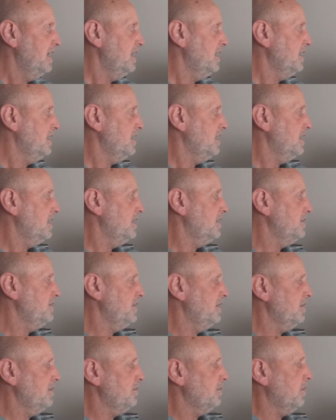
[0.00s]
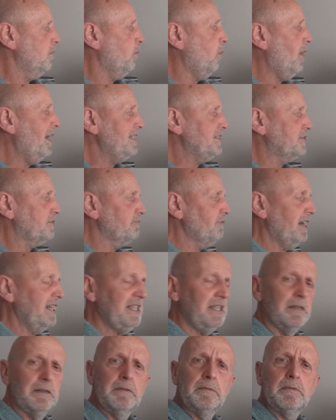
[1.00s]
Uh, you know, white's
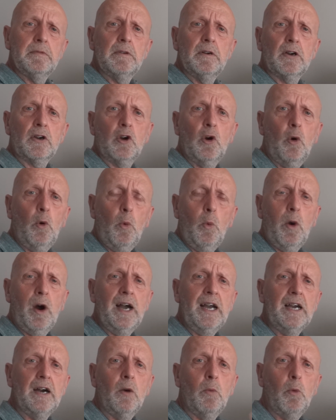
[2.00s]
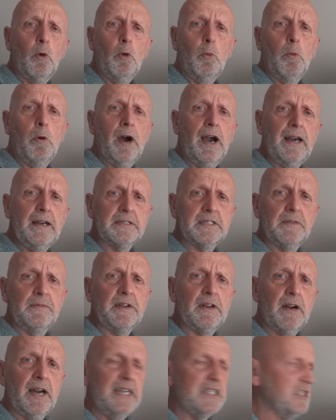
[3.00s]
great, a cool white, a warm white,
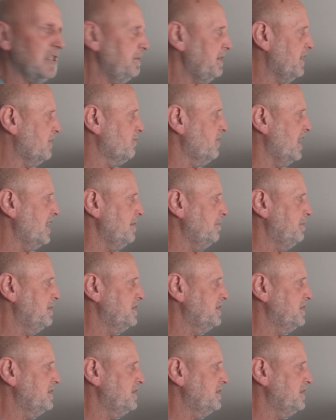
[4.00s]
something like that's going to be great.